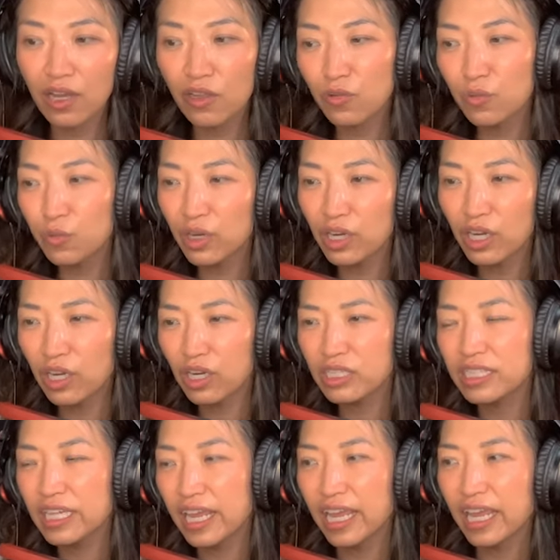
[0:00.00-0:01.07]
we're
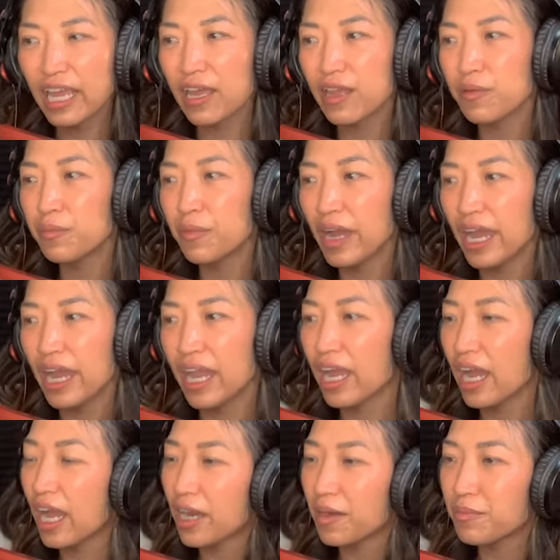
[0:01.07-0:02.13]
staying at
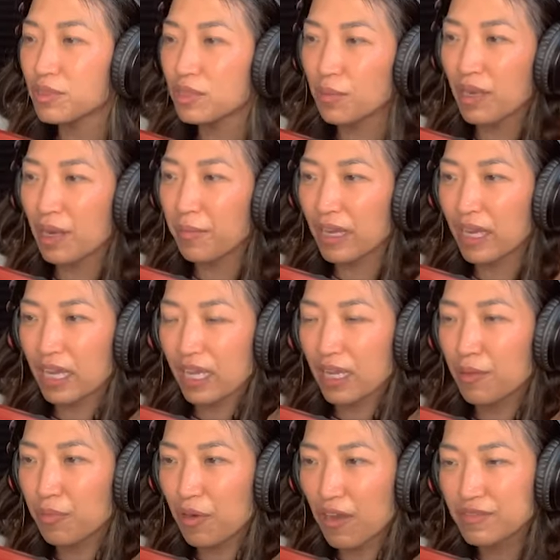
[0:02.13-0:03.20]
my someone on my
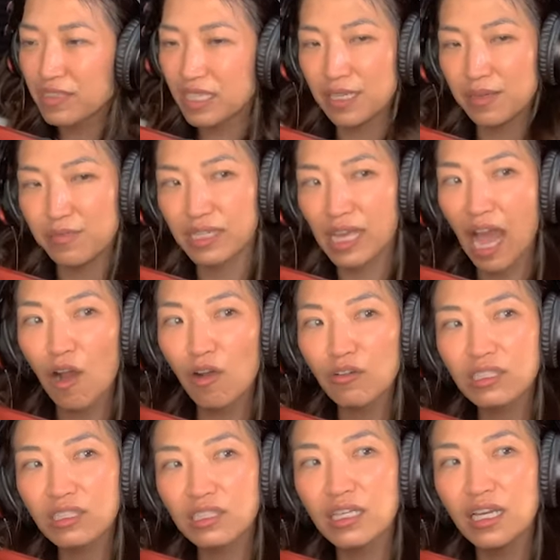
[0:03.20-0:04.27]
improv team's
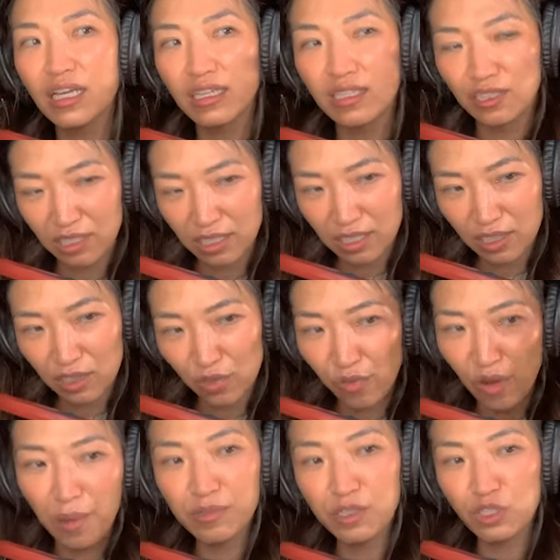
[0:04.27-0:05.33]
house. She's
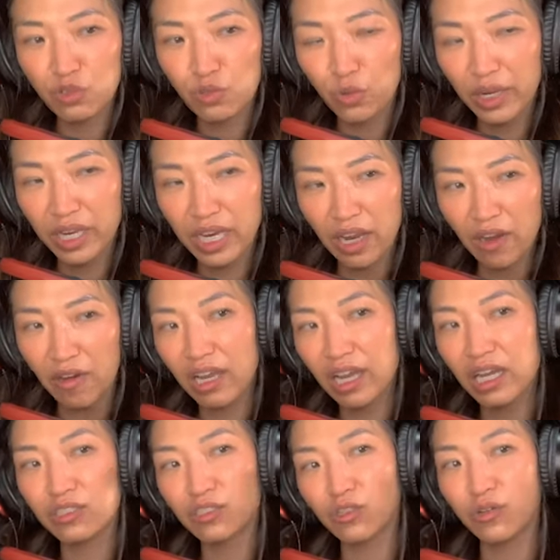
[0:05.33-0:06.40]
from Detroit
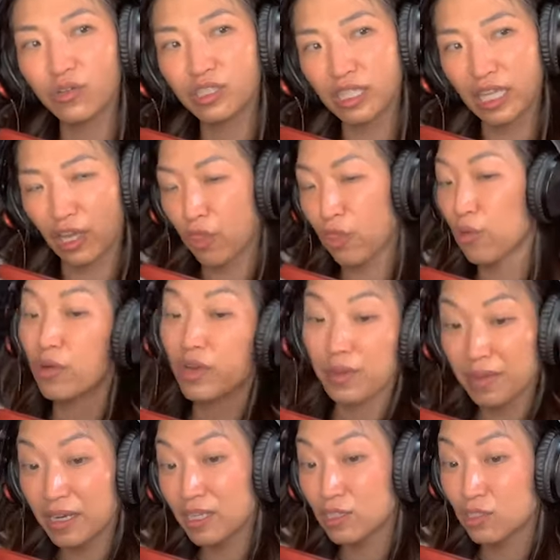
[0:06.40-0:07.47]
area, so it's like
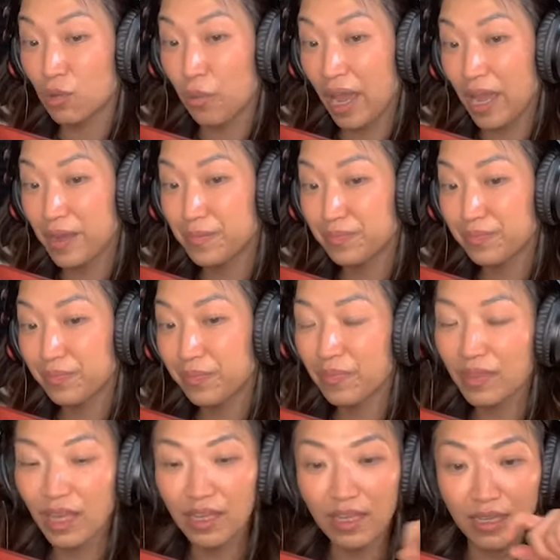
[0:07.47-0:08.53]
30 minutes away.
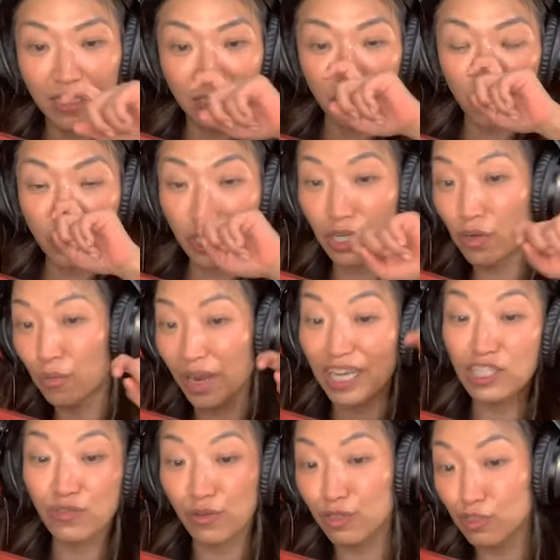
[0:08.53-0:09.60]
So she had
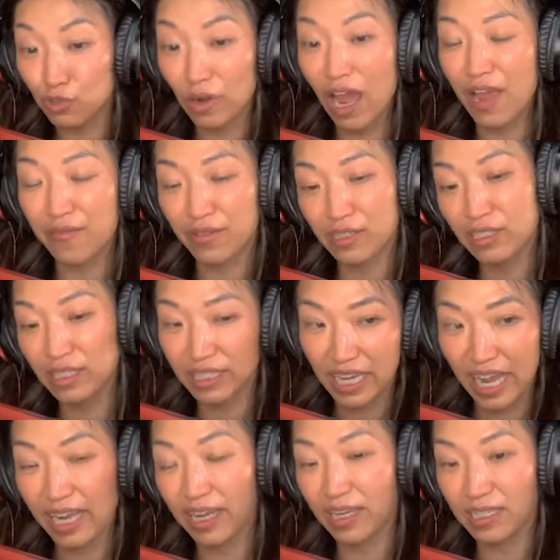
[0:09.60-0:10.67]
arranged for a driver to
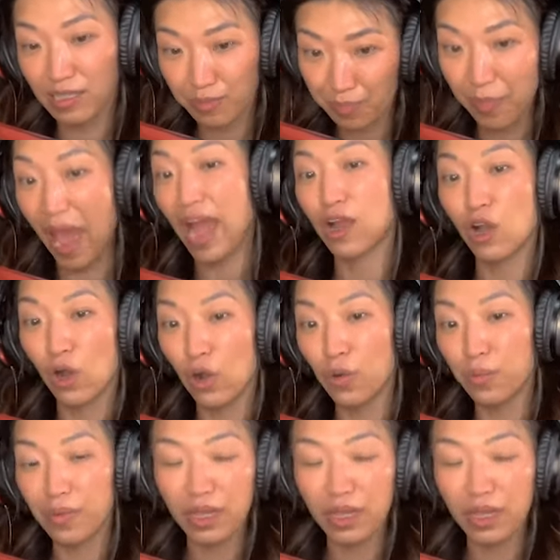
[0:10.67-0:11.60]
take us back home.